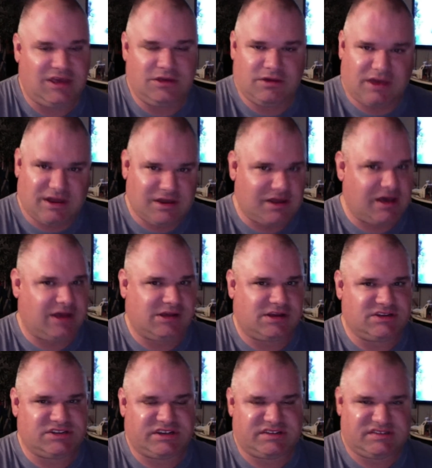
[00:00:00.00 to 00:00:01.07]
You cannot
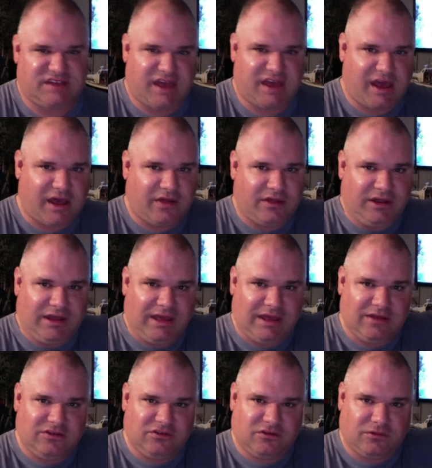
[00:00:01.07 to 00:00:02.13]
adjust the Allen
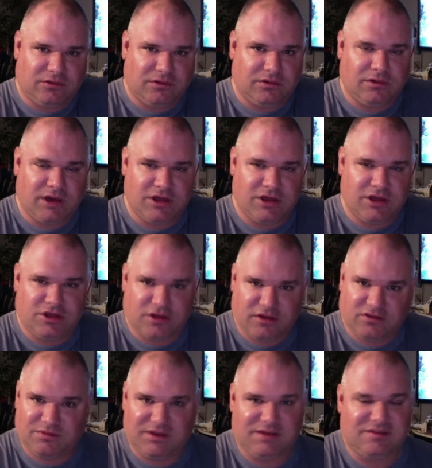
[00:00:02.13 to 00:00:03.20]
head screw
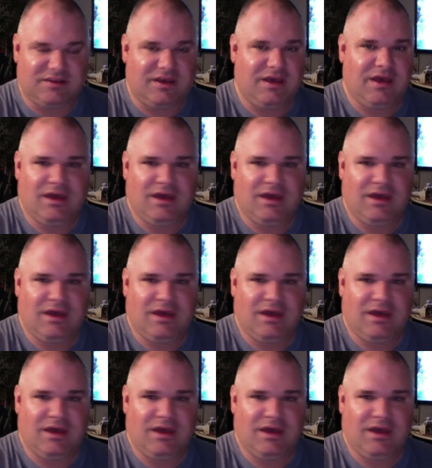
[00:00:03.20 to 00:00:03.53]
adjustment.